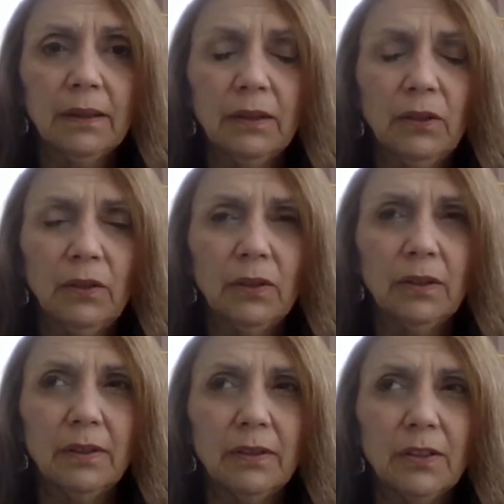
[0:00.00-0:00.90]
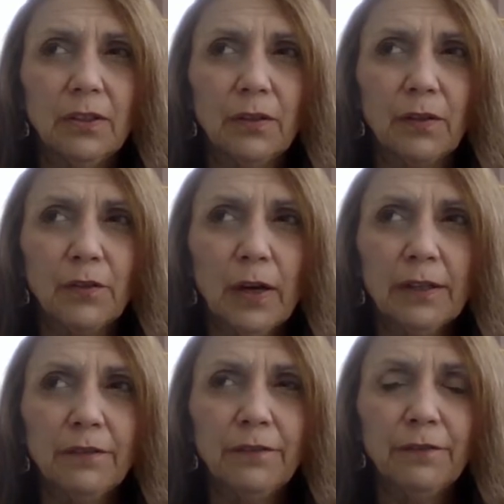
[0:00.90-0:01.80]
the thought
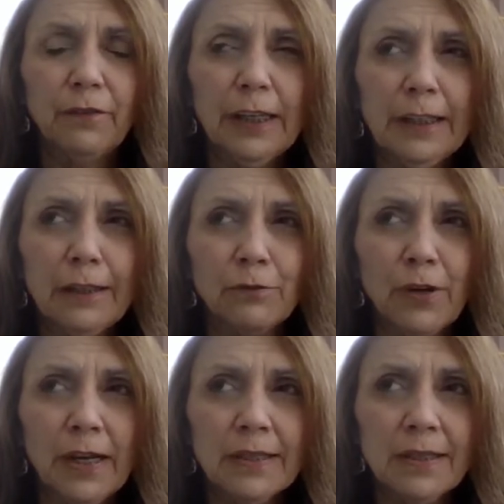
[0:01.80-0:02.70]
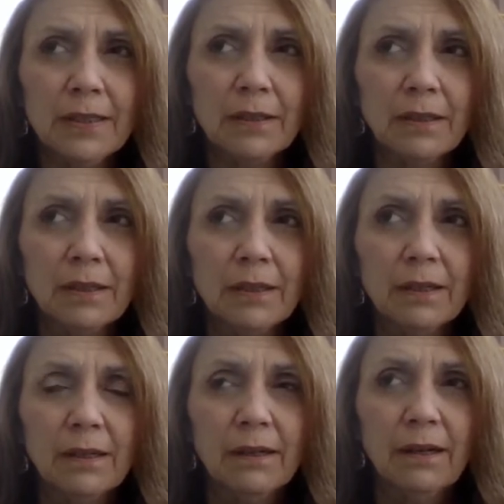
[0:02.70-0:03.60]
of getting dressed
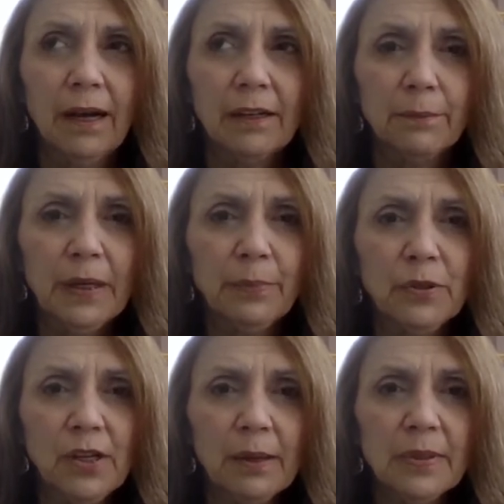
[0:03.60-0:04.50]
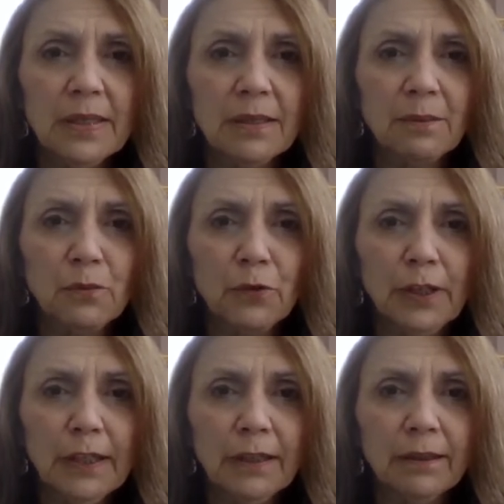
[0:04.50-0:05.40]
out of my pajamas in the morning